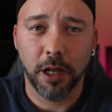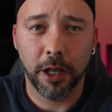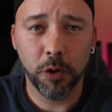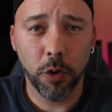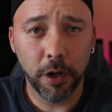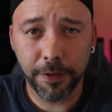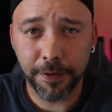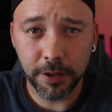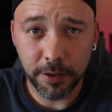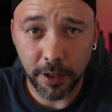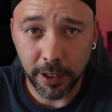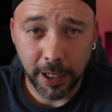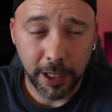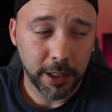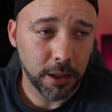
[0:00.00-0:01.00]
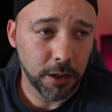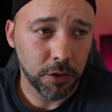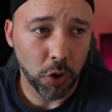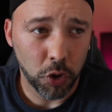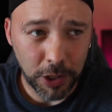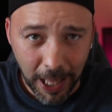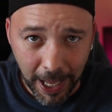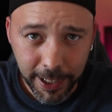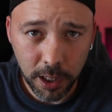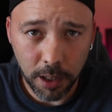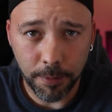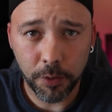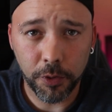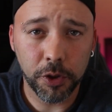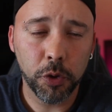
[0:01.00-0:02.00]
Another thing that I don't like
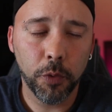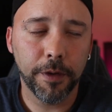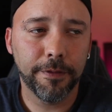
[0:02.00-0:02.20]
about the new